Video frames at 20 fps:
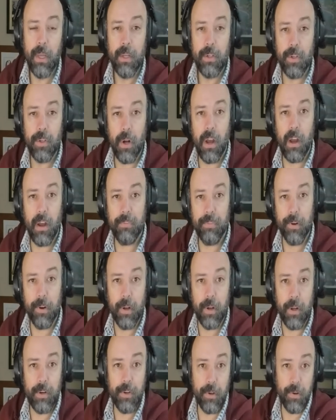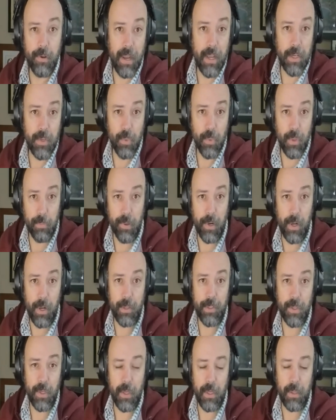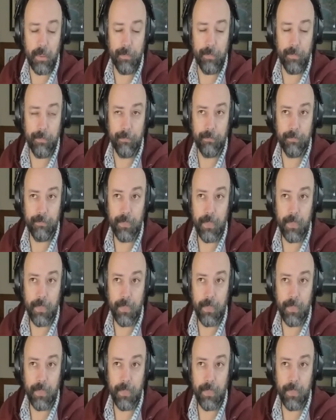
to offer an undergraduate program,